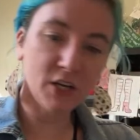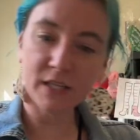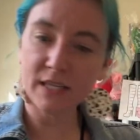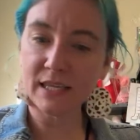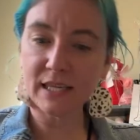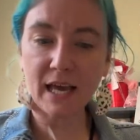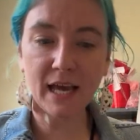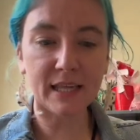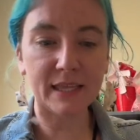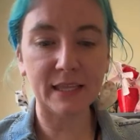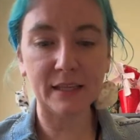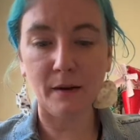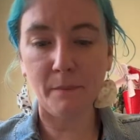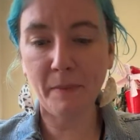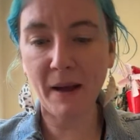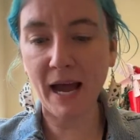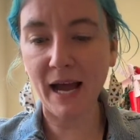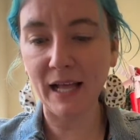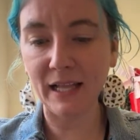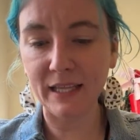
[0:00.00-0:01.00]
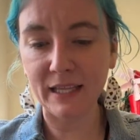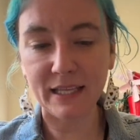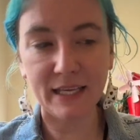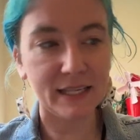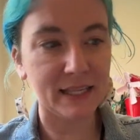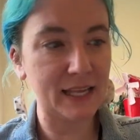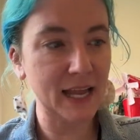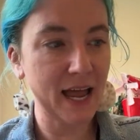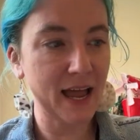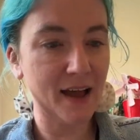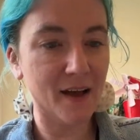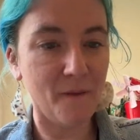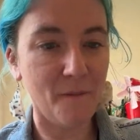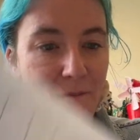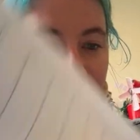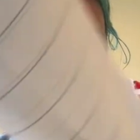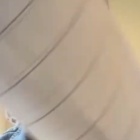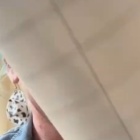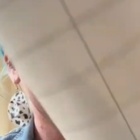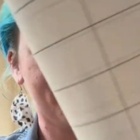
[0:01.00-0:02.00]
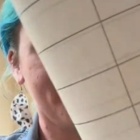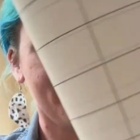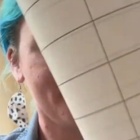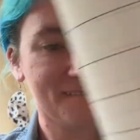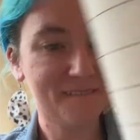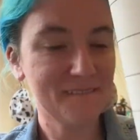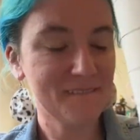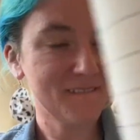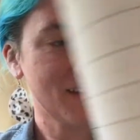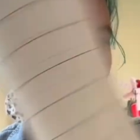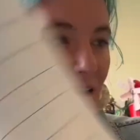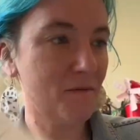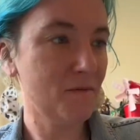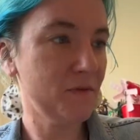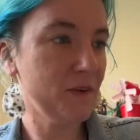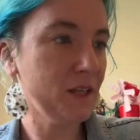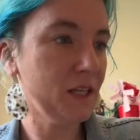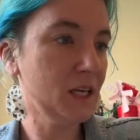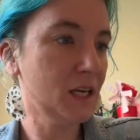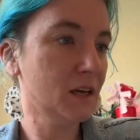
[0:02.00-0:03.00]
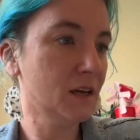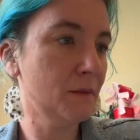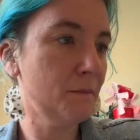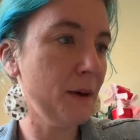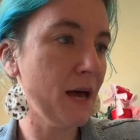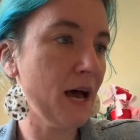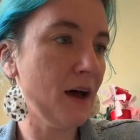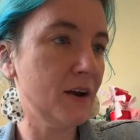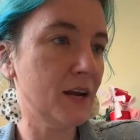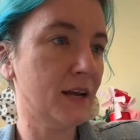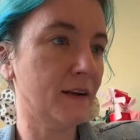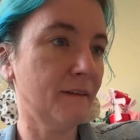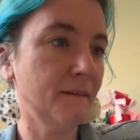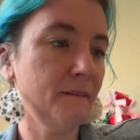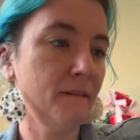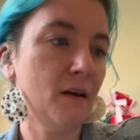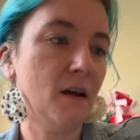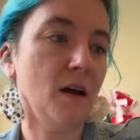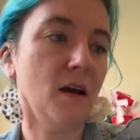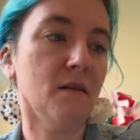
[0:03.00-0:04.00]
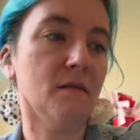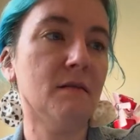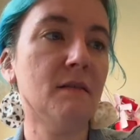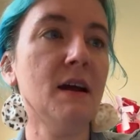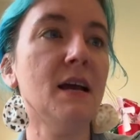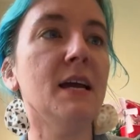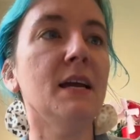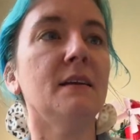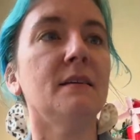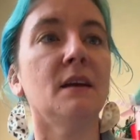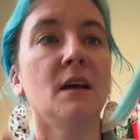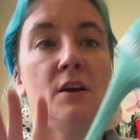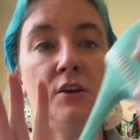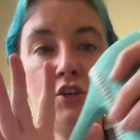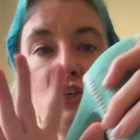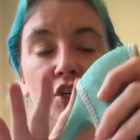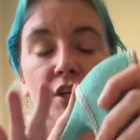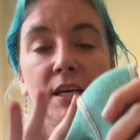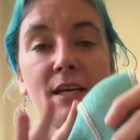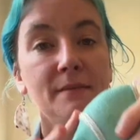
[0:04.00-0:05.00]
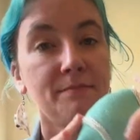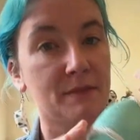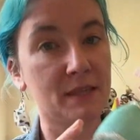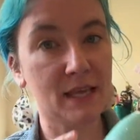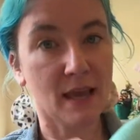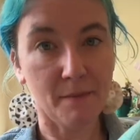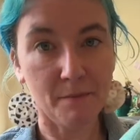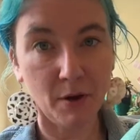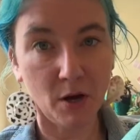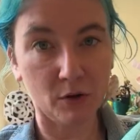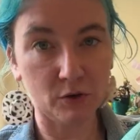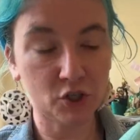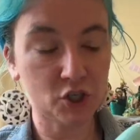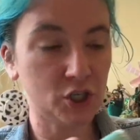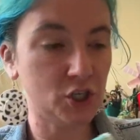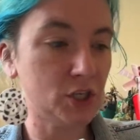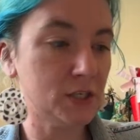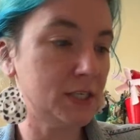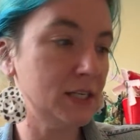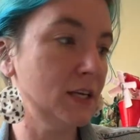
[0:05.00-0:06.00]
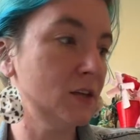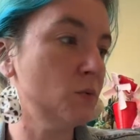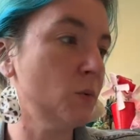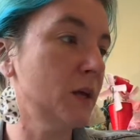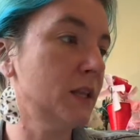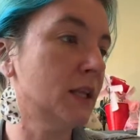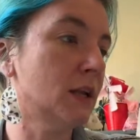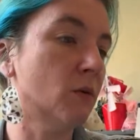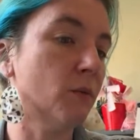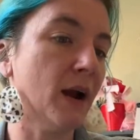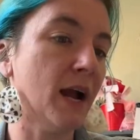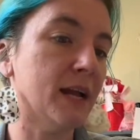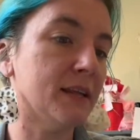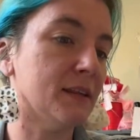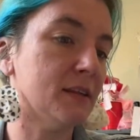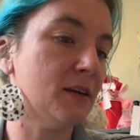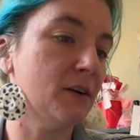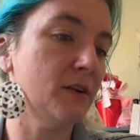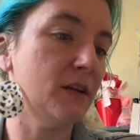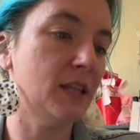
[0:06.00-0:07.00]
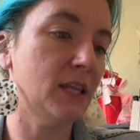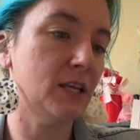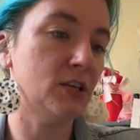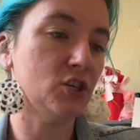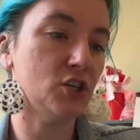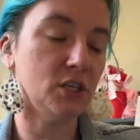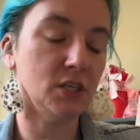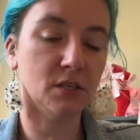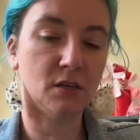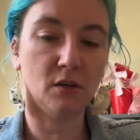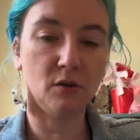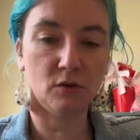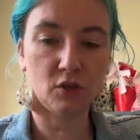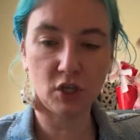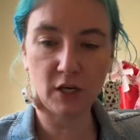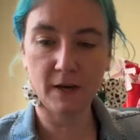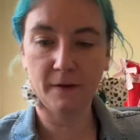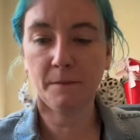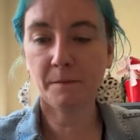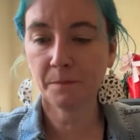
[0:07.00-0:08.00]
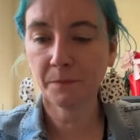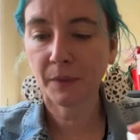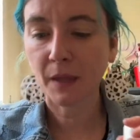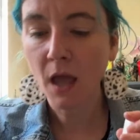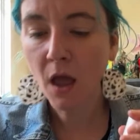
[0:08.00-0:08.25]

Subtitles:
a good sized little pile of these now. I'm feeling good about it. All right. Same boat. She just needs one little rhinestone and then she's Gucci.